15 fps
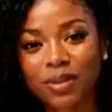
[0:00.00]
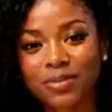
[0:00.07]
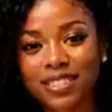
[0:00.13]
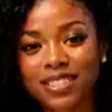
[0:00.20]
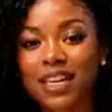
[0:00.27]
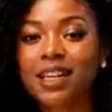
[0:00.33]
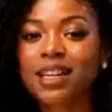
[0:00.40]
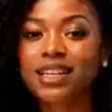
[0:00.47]

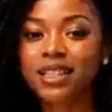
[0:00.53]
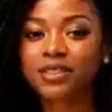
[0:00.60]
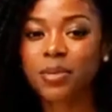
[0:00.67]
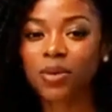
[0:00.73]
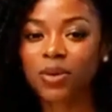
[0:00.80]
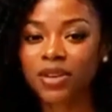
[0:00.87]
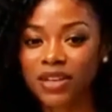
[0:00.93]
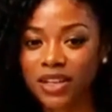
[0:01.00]
staining is
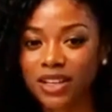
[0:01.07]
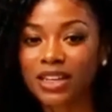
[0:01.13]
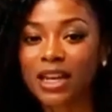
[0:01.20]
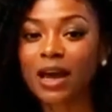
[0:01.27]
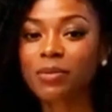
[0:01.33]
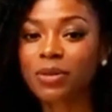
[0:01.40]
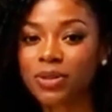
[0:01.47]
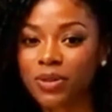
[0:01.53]
more than a
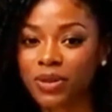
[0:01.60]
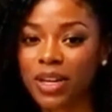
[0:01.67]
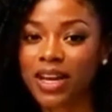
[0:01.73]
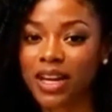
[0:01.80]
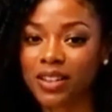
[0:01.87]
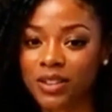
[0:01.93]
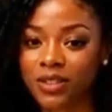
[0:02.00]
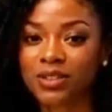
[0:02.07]
laboratory
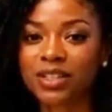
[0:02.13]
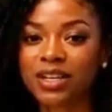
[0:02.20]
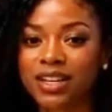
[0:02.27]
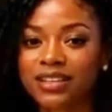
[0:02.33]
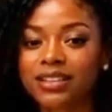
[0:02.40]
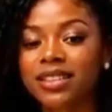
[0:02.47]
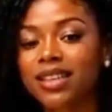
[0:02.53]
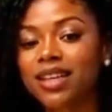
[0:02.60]

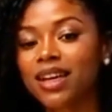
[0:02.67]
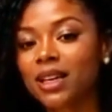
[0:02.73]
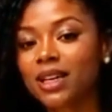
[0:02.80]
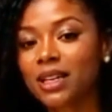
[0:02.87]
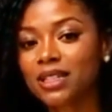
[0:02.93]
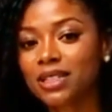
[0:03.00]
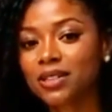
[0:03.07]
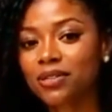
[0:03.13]
exercise.
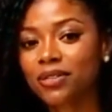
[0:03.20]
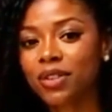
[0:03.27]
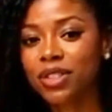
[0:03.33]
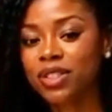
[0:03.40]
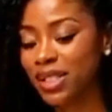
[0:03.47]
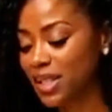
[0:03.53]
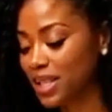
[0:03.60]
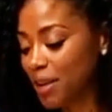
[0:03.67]
It is the
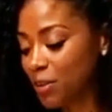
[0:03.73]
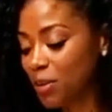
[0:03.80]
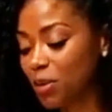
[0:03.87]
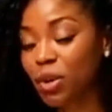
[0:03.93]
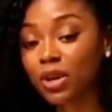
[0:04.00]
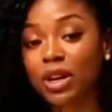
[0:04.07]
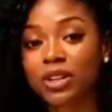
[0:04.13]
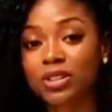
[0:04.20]
first step
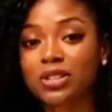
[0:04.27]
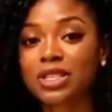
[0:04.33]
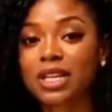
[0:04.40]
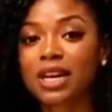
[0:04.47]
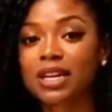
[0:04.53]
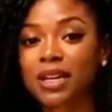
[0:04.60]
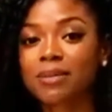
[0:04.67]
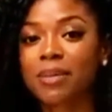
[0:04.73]
toward
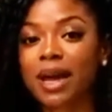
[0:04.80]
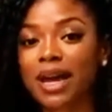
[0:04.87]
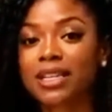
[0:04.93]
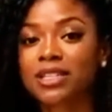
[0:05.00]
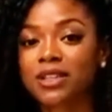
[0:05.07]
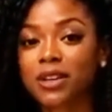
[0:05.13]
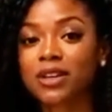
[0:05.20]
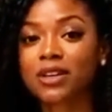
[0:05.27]
understanding
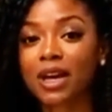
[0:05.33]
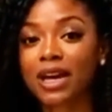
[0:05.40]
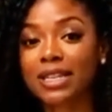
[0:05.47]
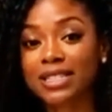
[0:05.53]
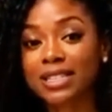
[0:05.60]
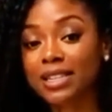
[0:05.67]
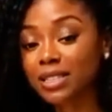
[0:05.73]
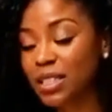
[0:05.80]
bacterial
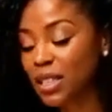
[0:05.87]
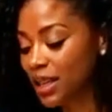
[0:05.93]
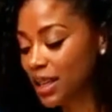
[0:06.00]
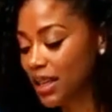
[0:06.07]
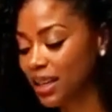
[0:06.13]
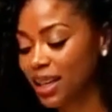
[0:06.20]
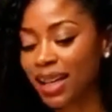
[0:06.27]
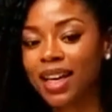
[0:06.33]

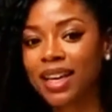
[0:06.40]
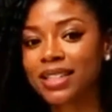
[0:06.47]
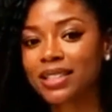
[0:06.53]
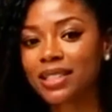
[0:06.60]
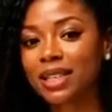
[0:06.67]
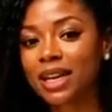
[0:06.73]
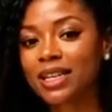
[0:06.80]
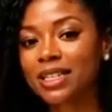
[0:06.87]
identity and
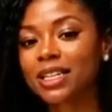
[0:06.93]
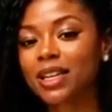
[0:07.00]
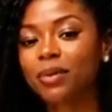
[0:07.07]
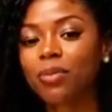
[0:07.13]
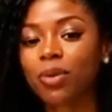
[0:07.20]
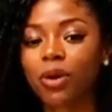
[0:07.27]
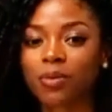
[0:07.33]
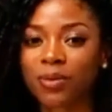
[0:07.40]
selecting
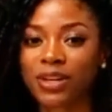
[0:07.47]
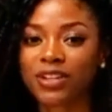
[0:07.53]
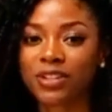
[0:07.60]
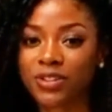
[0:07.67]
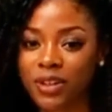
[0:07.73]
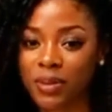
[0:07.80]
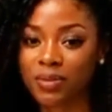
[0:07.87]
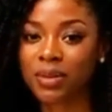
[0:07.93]
appropriate
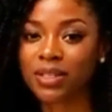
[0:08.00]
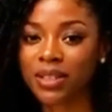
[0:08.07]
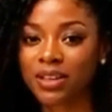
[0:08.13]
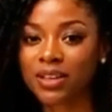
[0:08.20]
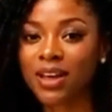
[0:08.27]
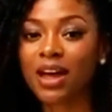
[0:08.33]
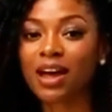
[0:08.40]
treatment.